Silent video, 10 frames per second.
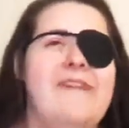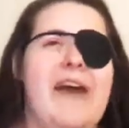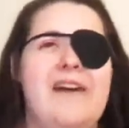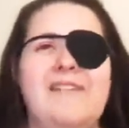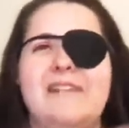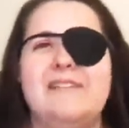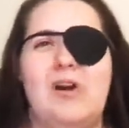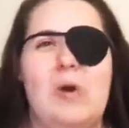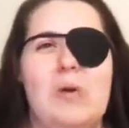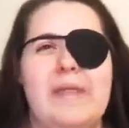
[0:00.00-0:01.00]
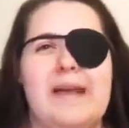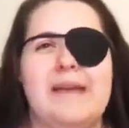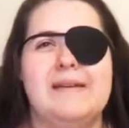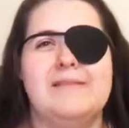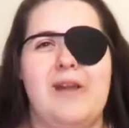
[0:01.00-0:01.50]
I hadn't really told,
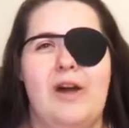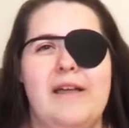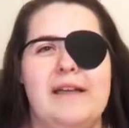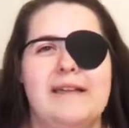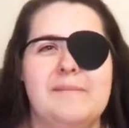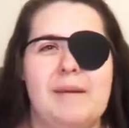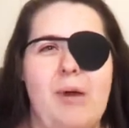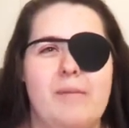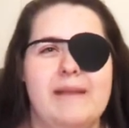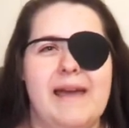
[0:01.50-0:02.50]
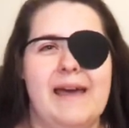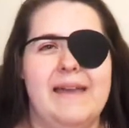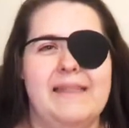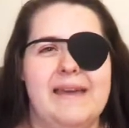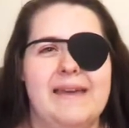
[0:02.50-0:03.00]
like, Dalton and my mom and
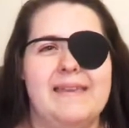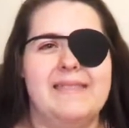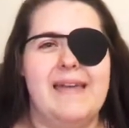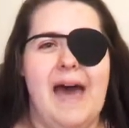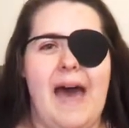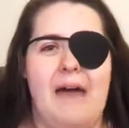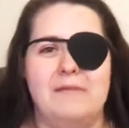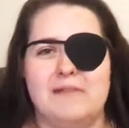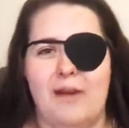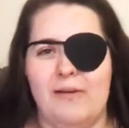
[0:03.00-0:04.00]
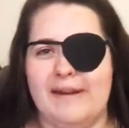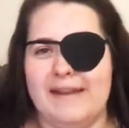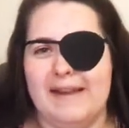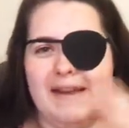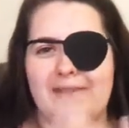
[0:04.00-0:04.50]
dad, like, that I was
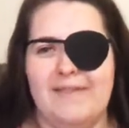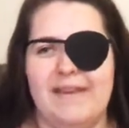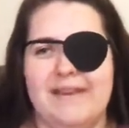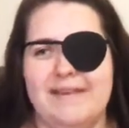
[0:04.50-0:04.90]
already kind of, like,